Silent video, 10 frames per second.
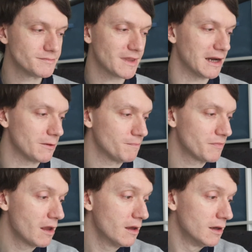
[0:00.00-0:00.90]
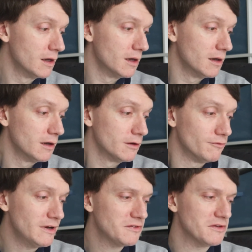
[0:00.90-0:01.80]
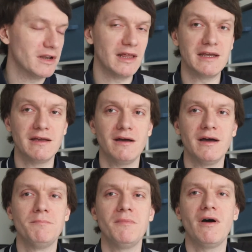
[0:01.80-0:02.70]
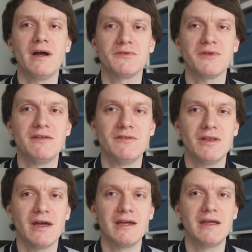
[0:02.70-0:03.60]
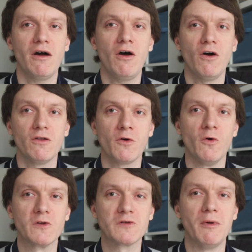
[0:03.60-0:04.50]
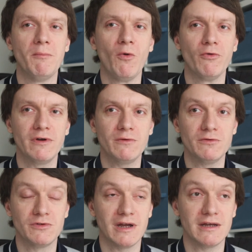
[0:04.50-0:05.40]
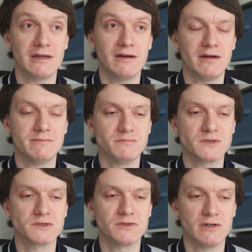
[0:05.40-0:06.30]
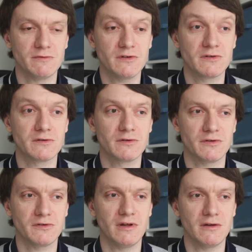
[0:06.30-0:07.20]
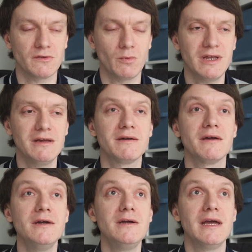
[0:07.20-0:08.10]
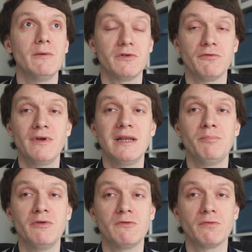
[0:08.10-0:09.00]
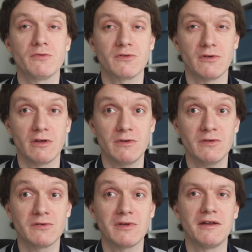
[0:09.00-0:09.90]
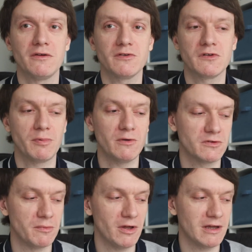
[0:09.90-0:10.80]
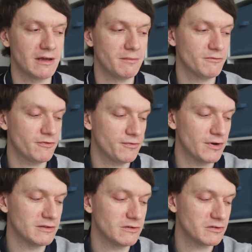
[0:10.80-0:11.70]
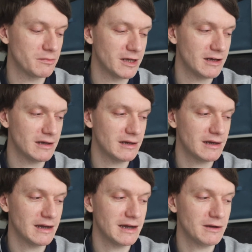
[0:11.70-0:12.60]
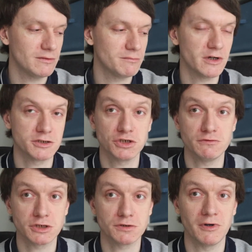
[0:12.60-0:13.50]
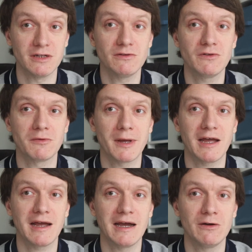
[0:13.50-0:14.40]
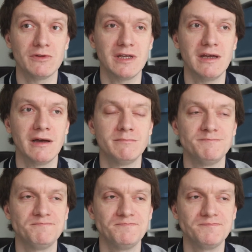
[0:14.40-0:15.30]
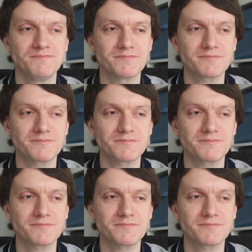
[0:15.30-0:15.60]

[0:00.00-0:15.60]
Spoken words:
Now, recently I attended a Holocaust Memorial Day service just last week. It was a really beautiful service, and I spoke to my friends about how, my Jewish friends, about how the